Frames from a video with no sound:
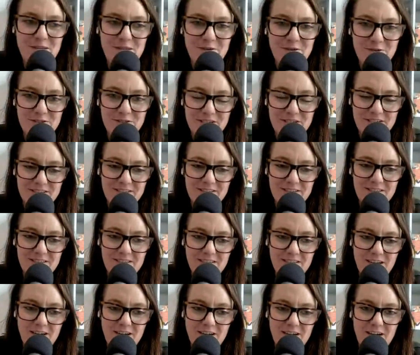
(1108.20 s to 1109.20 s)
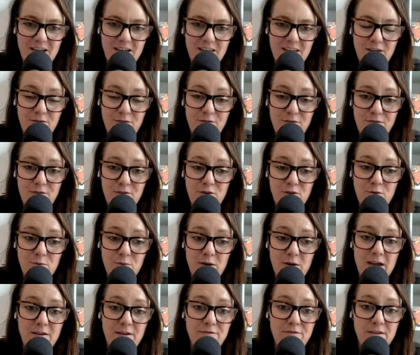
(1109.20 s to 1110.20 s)
audience if you
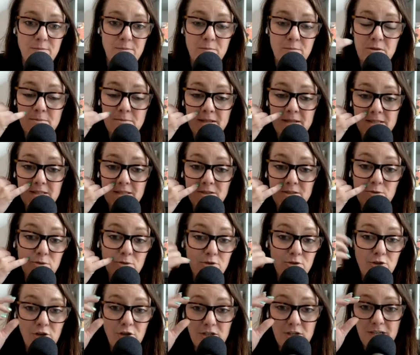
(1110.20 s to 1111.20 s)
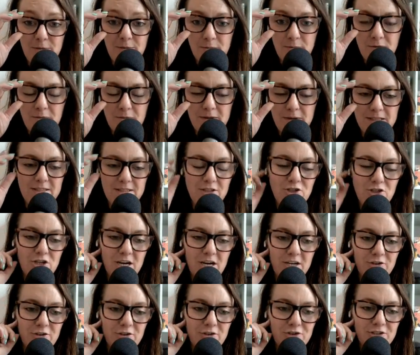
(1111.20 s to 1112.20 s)
have implemented or not implemented
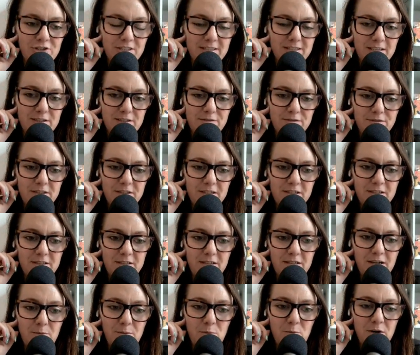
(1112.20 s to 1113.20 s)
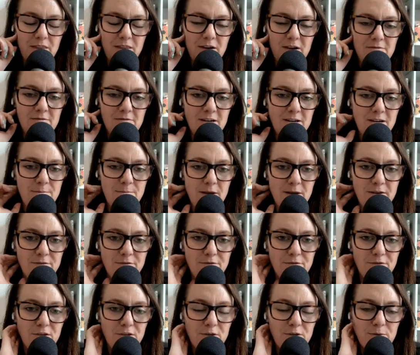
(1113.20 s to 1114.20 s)
change successfully, and what that really meant
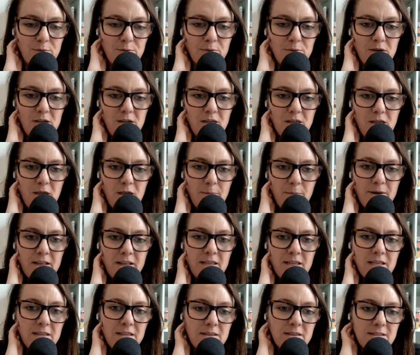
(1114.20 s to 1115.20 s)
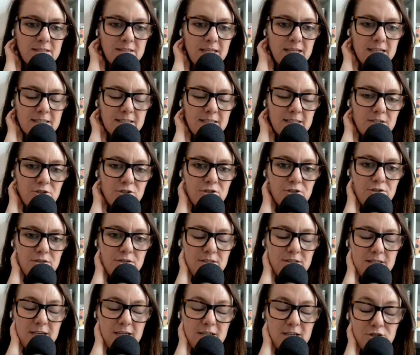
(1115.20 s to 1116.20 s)
for you. But I think in this next
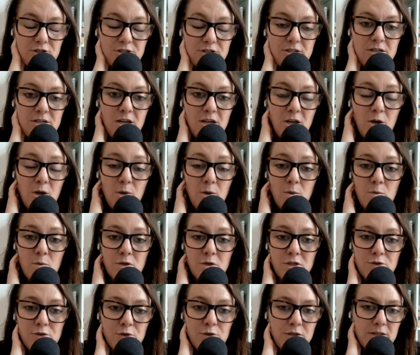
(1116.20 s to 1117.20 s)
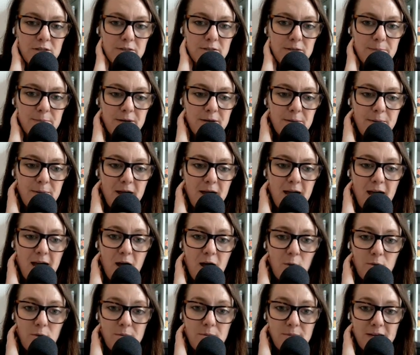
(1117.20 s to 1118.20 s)
section, we want to talk a little bit about how
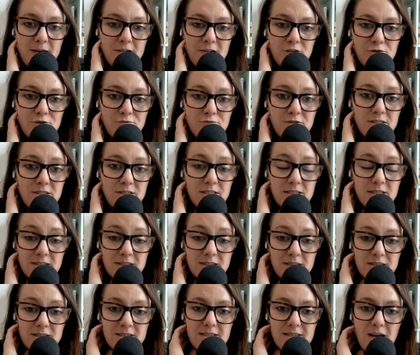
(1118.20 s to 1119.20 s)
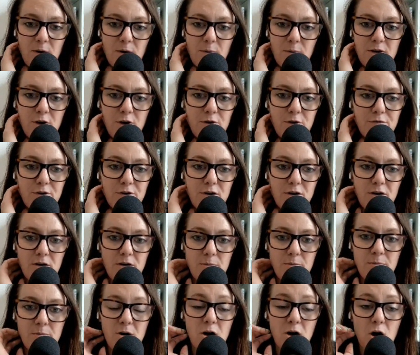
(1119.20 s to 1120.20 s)
we manage resistance, how we
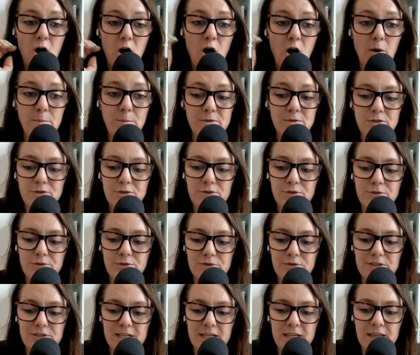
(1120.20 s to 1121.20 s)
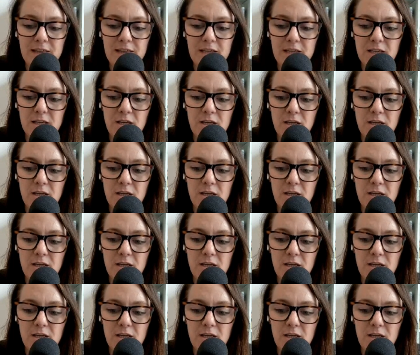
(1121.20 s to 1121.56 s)
overcome obstacles. And I think